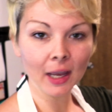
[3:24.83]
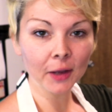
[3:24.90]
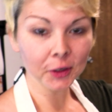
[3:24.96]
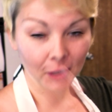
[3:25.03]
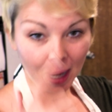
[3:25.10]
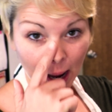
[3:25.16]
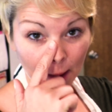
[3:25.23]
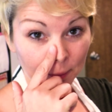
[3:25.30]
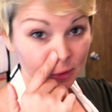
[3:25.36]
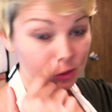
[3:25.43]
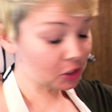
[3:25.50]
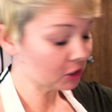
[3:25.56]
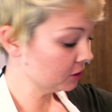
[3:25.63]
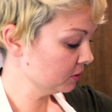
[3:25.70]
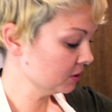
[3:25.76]
out your apple
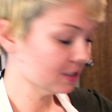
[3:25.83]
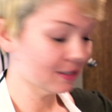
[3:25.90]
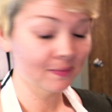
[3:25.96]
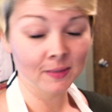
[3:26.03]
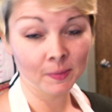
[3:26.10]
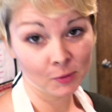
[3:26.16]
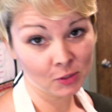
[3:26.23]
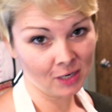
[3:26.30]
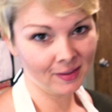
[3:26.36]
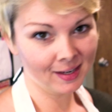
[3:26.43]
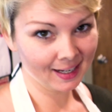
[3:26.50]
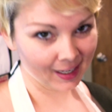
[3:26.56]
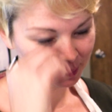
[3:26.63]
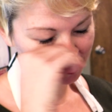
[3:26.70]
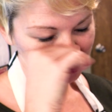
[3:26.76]
juice, let me try that
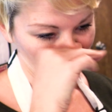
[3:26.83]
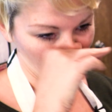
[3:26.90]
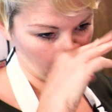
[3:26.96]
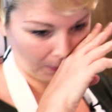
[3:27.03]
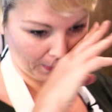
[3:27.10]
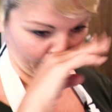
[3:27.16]
again without